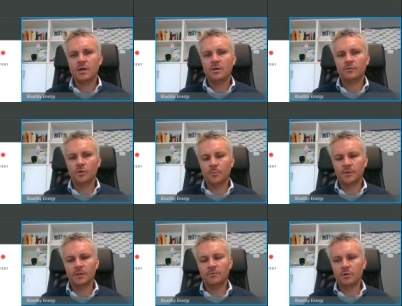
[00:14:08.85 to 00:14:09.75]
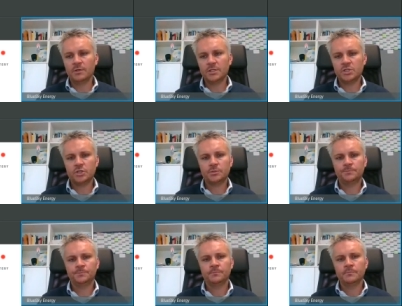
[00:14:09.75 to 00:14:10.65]
and no
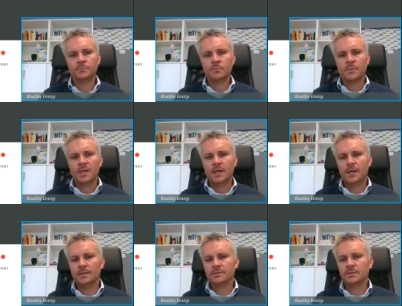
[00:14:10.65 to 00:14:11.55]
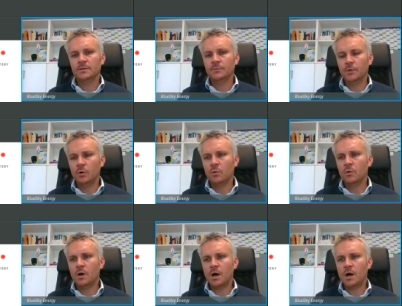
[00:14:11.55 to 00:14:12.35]
harm happened to that battery.